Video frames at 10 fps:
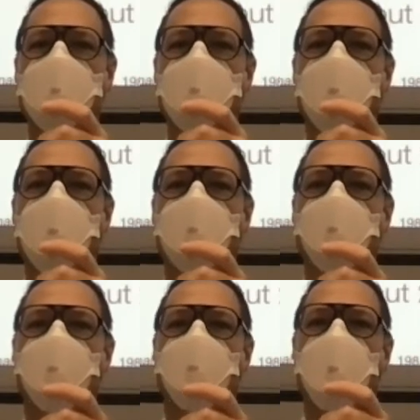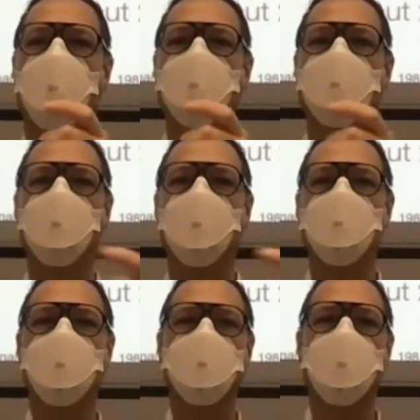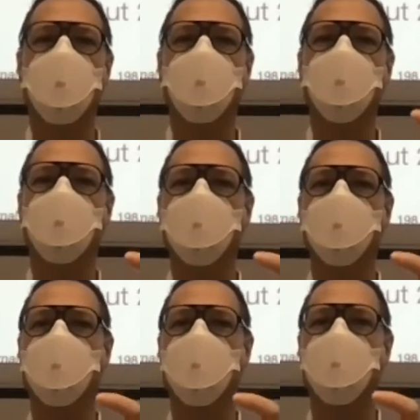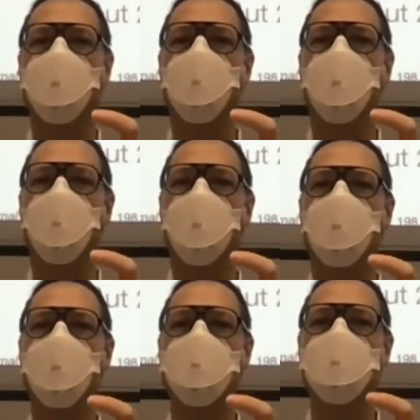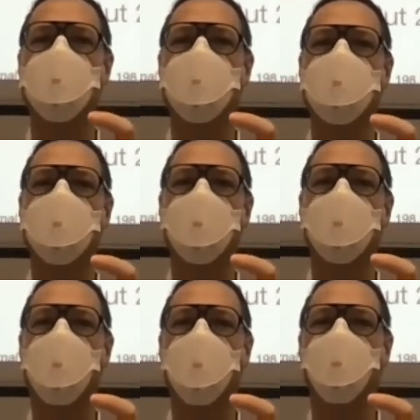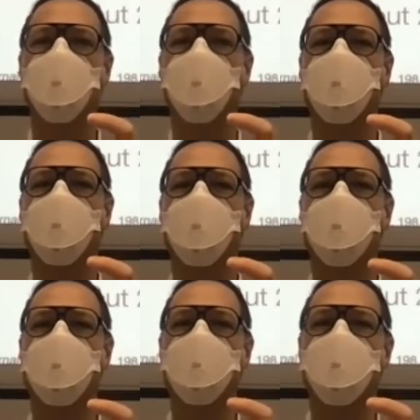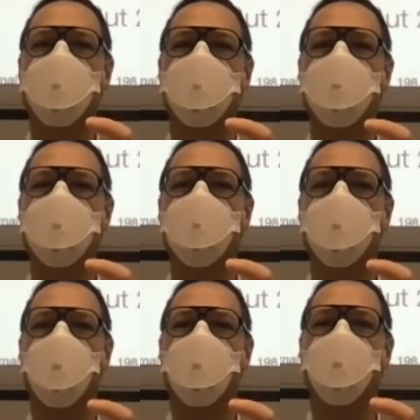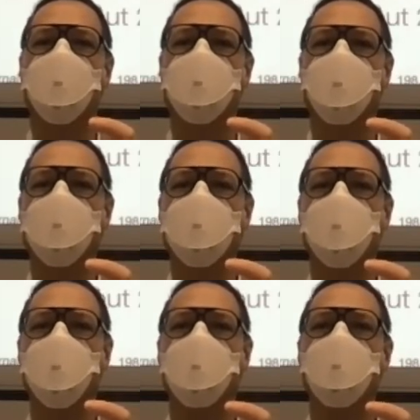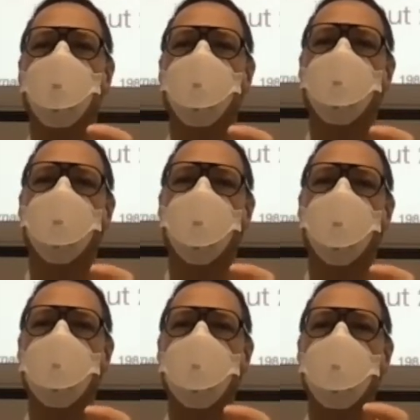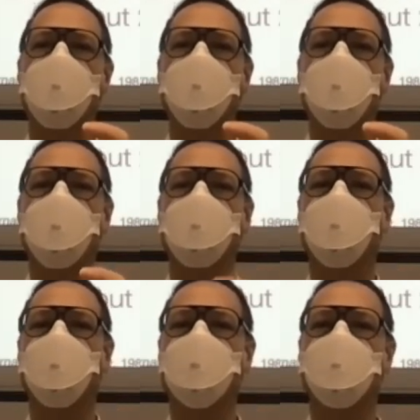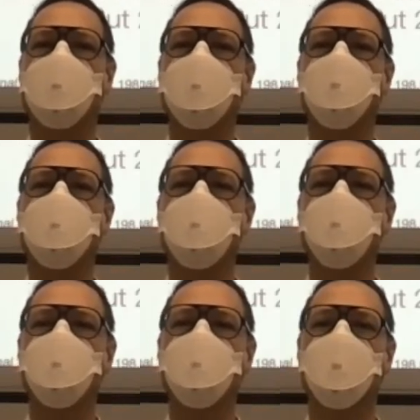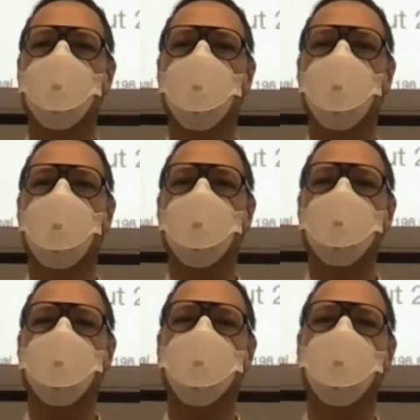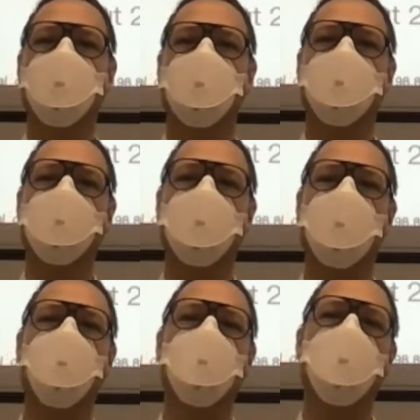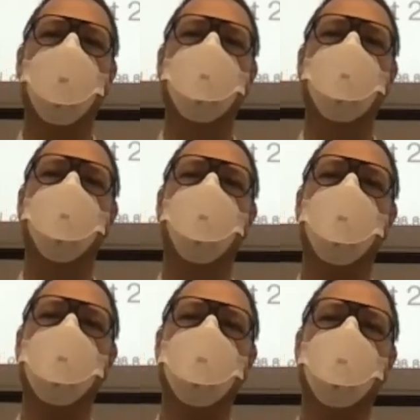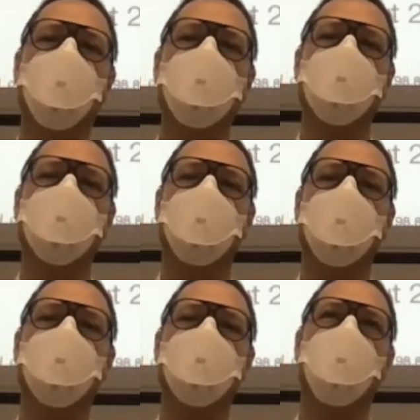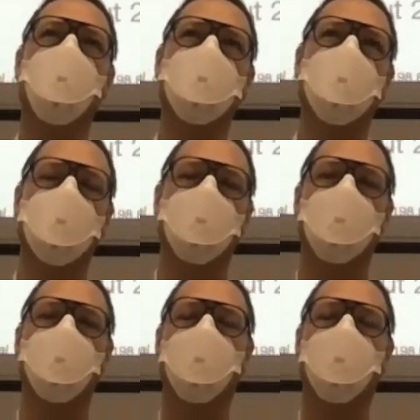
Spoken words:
And by changing the angle, I can walk with this disk around the circumference of this circle. And that actually gives you a larger area in the Fourier space that is now accessible.